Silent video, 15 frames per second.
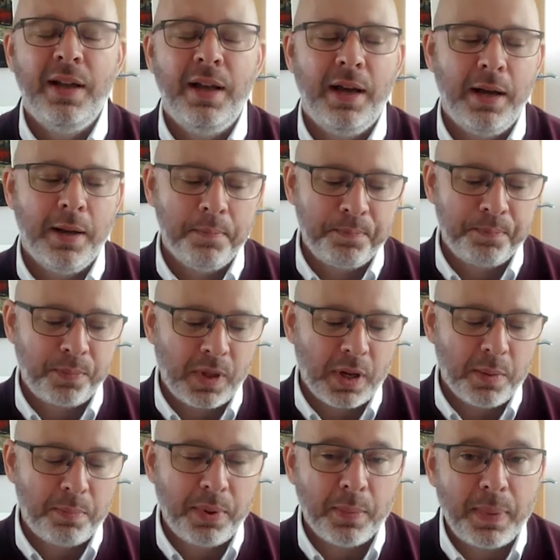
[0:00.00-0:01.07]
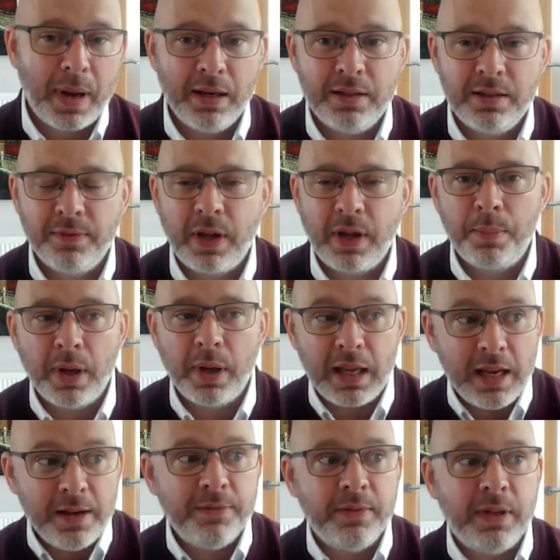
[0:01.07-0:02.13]
But palliative care, but
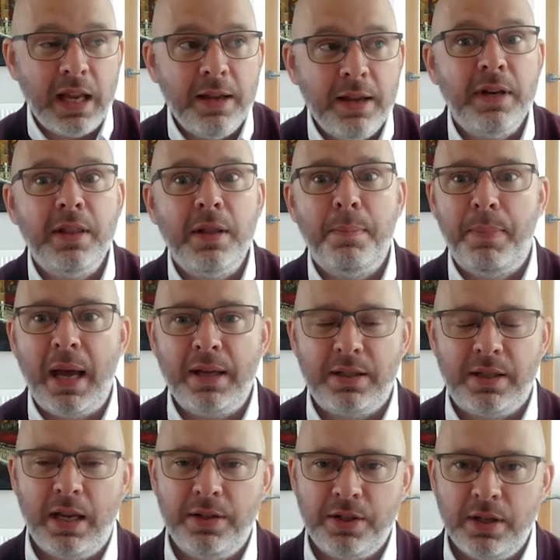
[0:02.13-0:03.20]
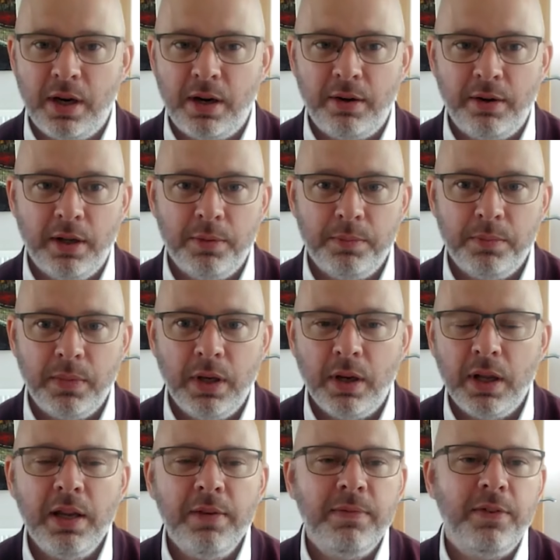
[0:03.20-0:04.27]
even in the best case scenario,
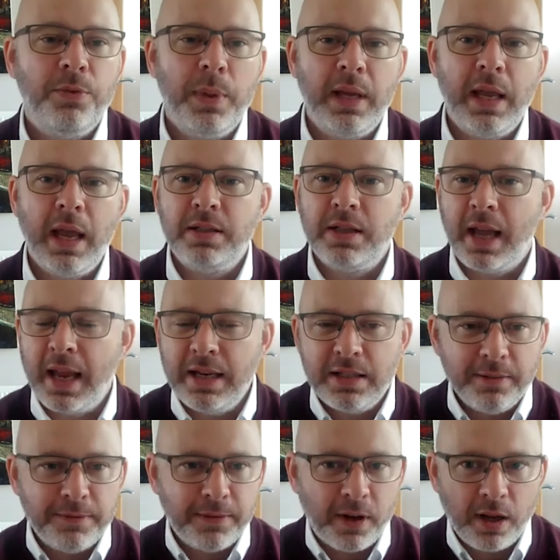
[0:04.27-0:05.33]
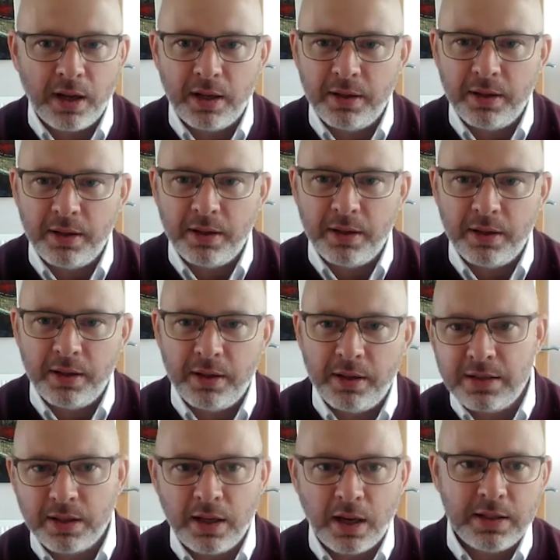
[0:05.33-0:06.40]
even if we get to 85, 80
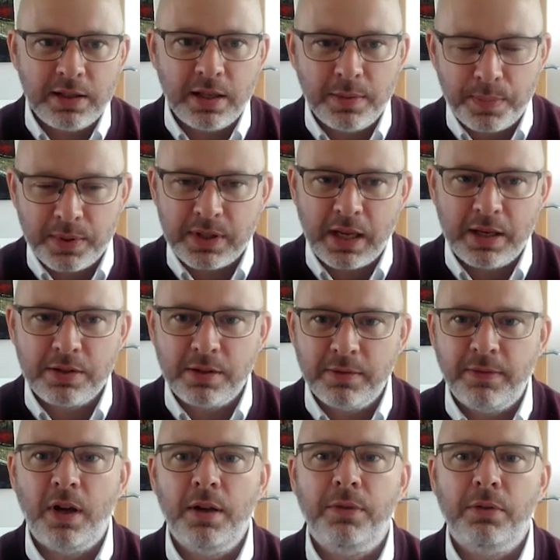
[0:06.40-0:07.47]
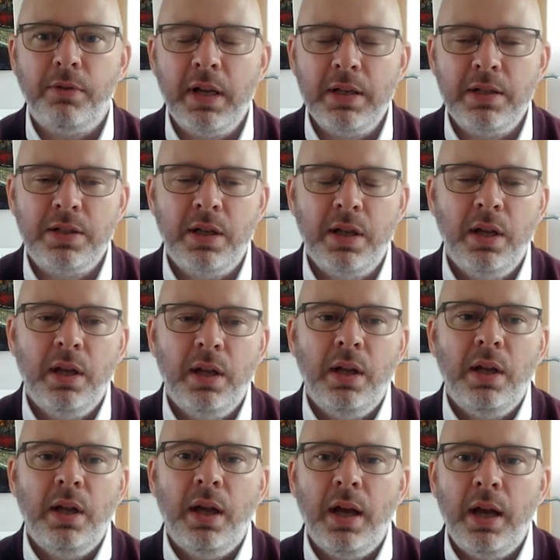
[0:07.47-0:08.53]
to 90% survival rates
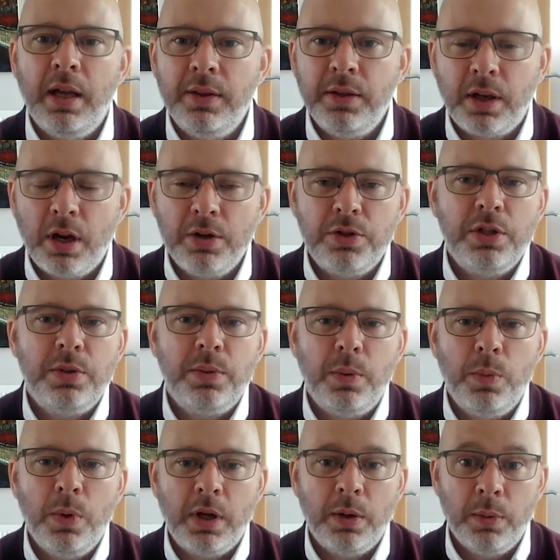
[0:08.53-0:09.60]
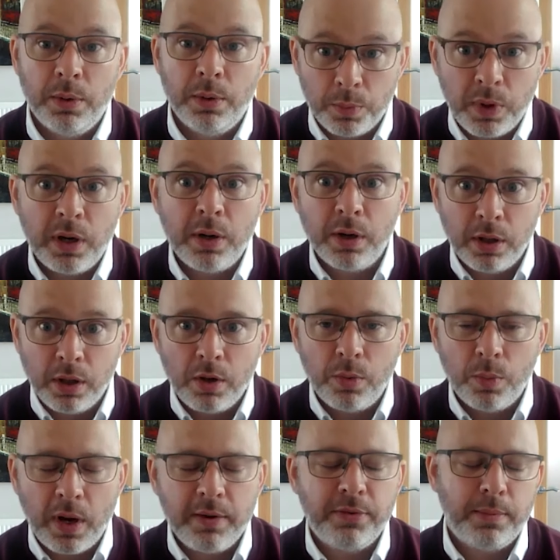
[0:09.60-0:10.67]
in the countries we're working with, and we're a
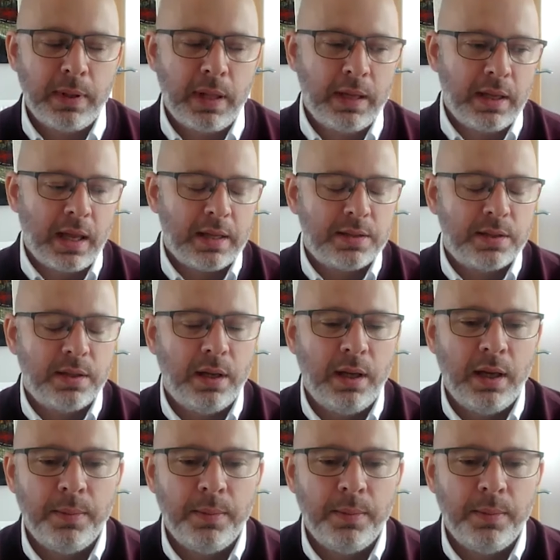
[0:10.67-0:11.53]
long way from that yet,